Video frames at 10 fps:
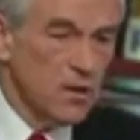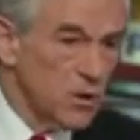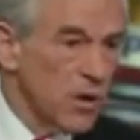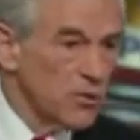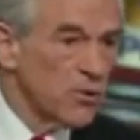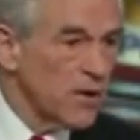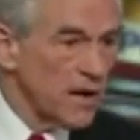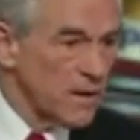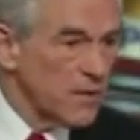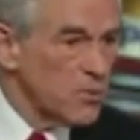You know, you're
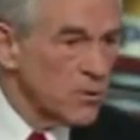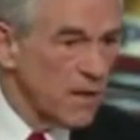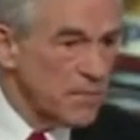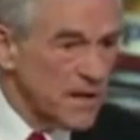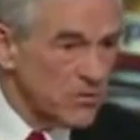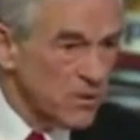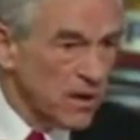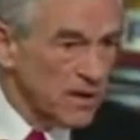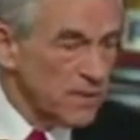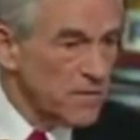not a, you're not
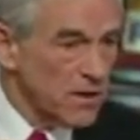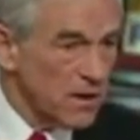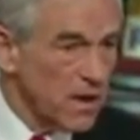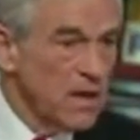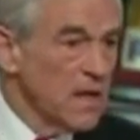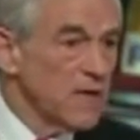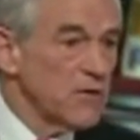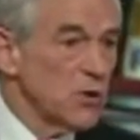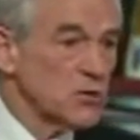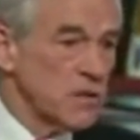patriotic America. If
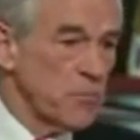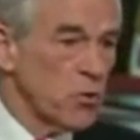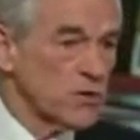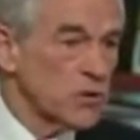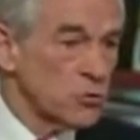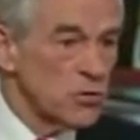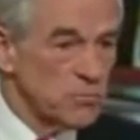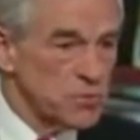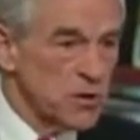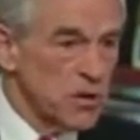you don't support the
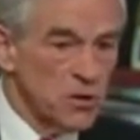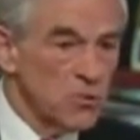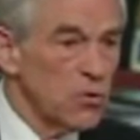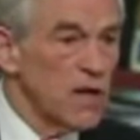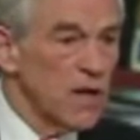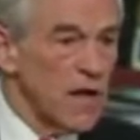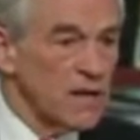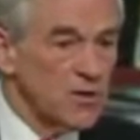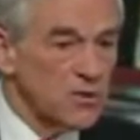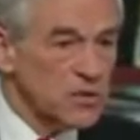troops, you and, uh,
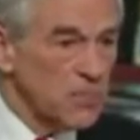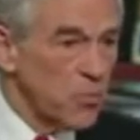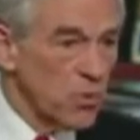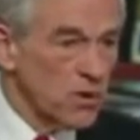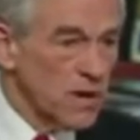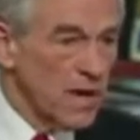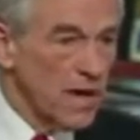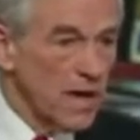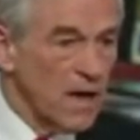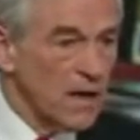and you don't support
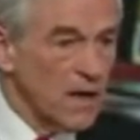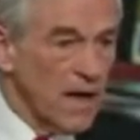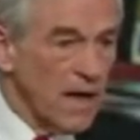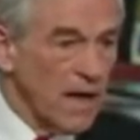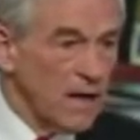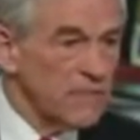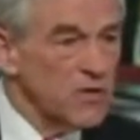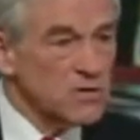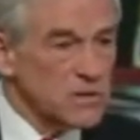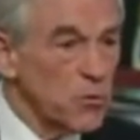uh, uh, if you
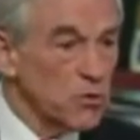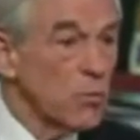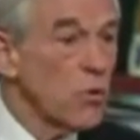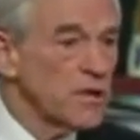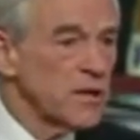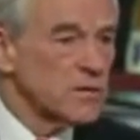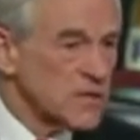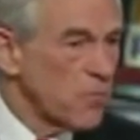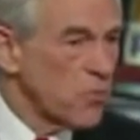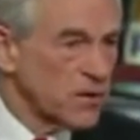don't support the war, you don't
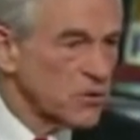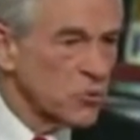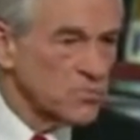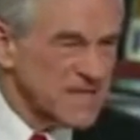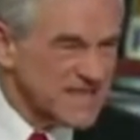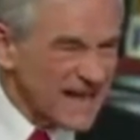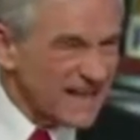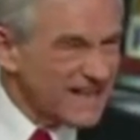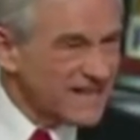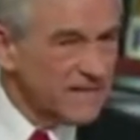support the troops. It's that
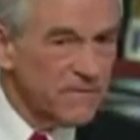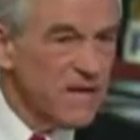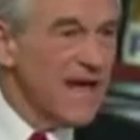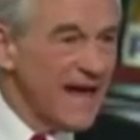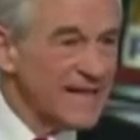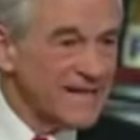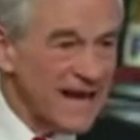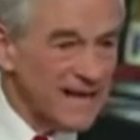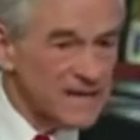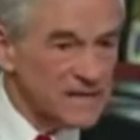kind of
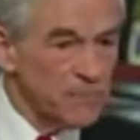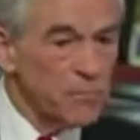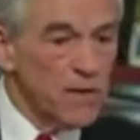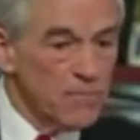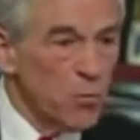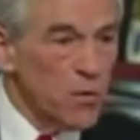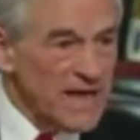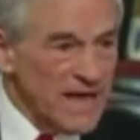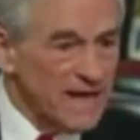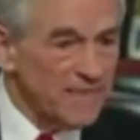antagonism. But
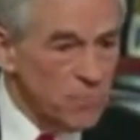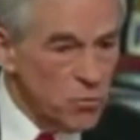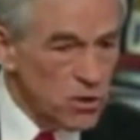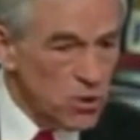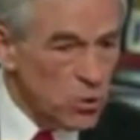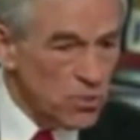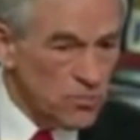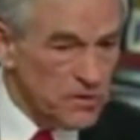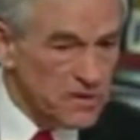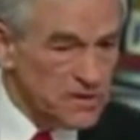we have more
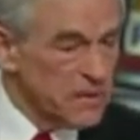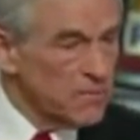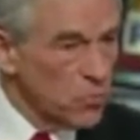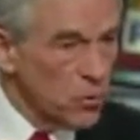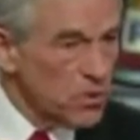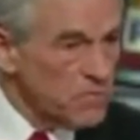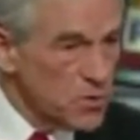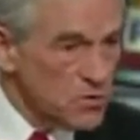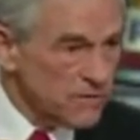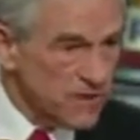corporatism, and more
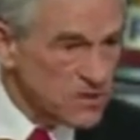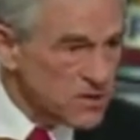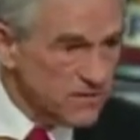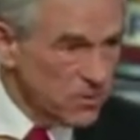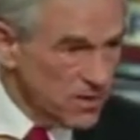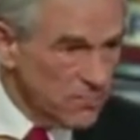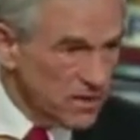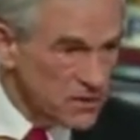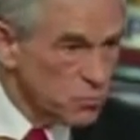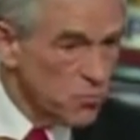abuse of our civil
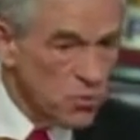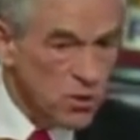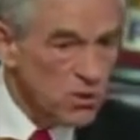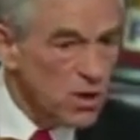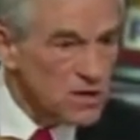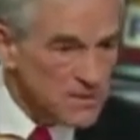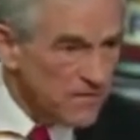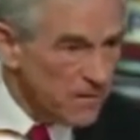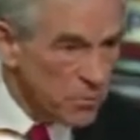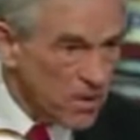liberties, more loss of
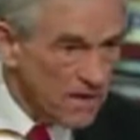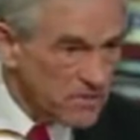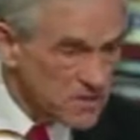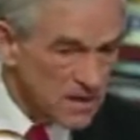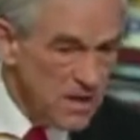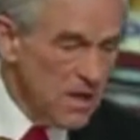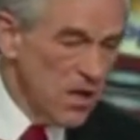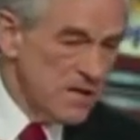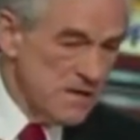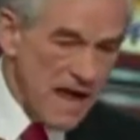our privacy,
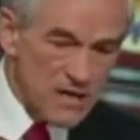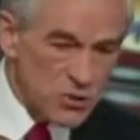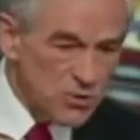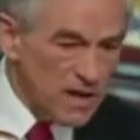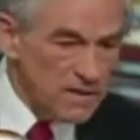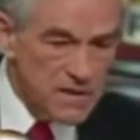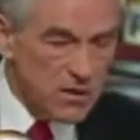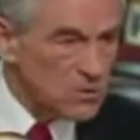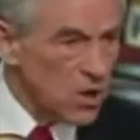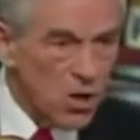national ID
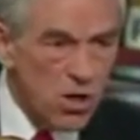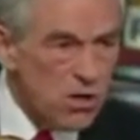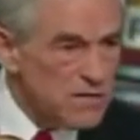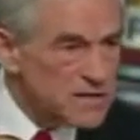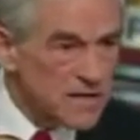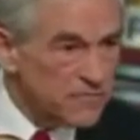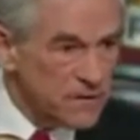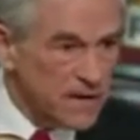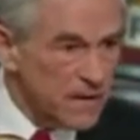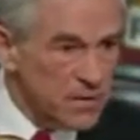cards, all this stuff
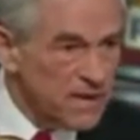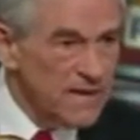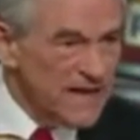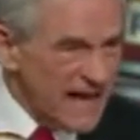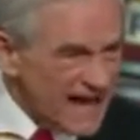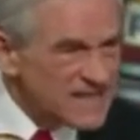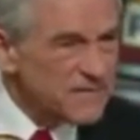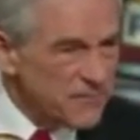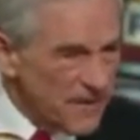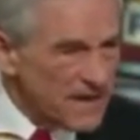becoming has
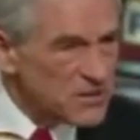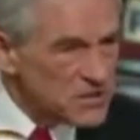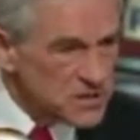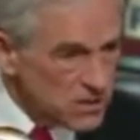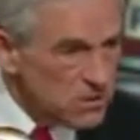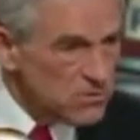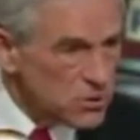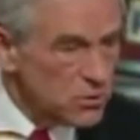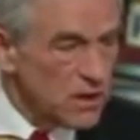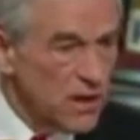a fascist tone
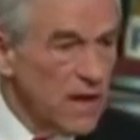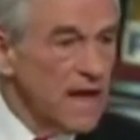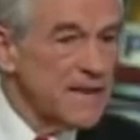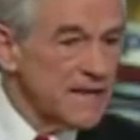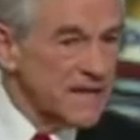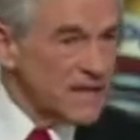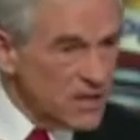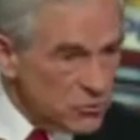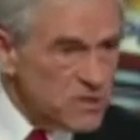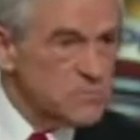to it. And the
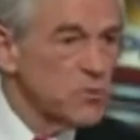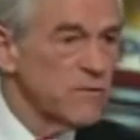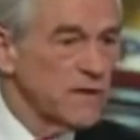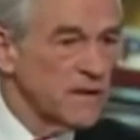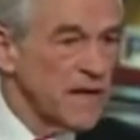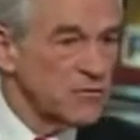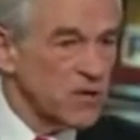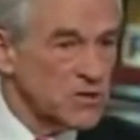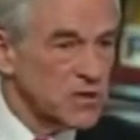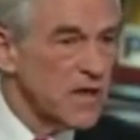country's moving in that
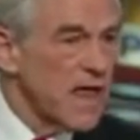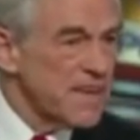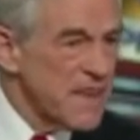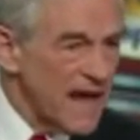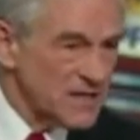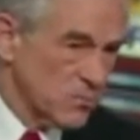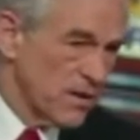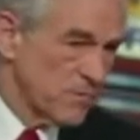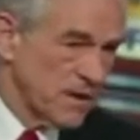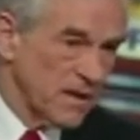direction. That's
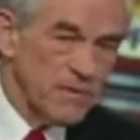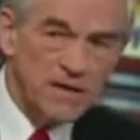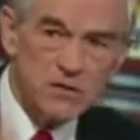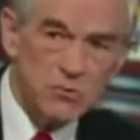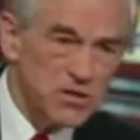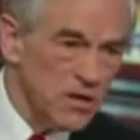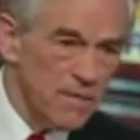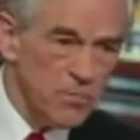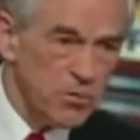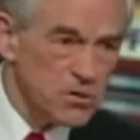what I'm thinking about. This was
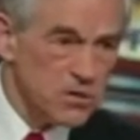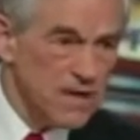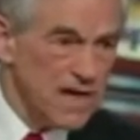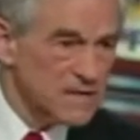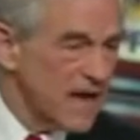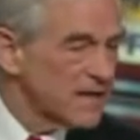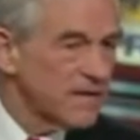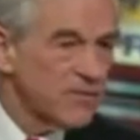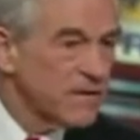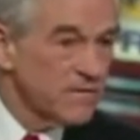not personalized. I
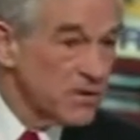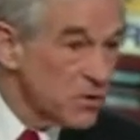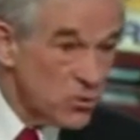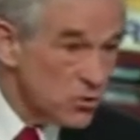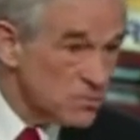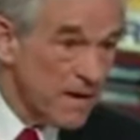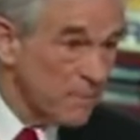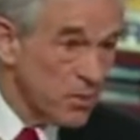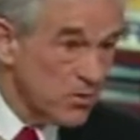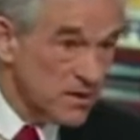never even used my
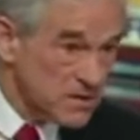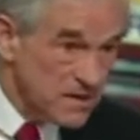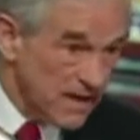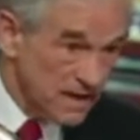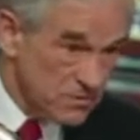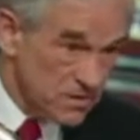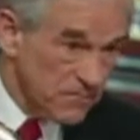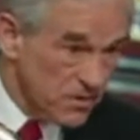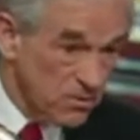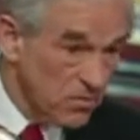opponent's names,
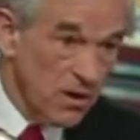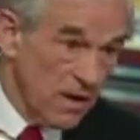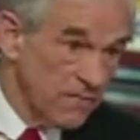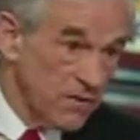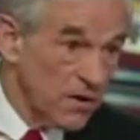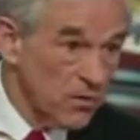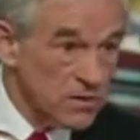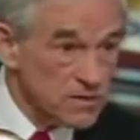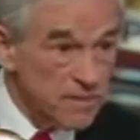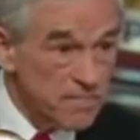if you, if you know.
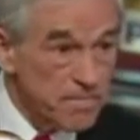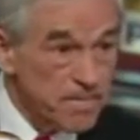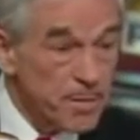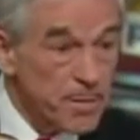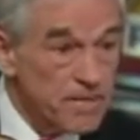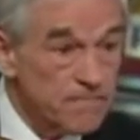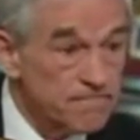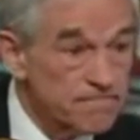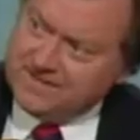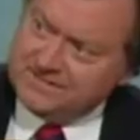So you think we're close
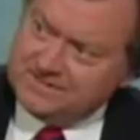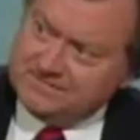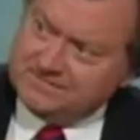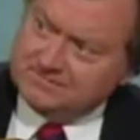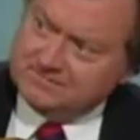to fascism?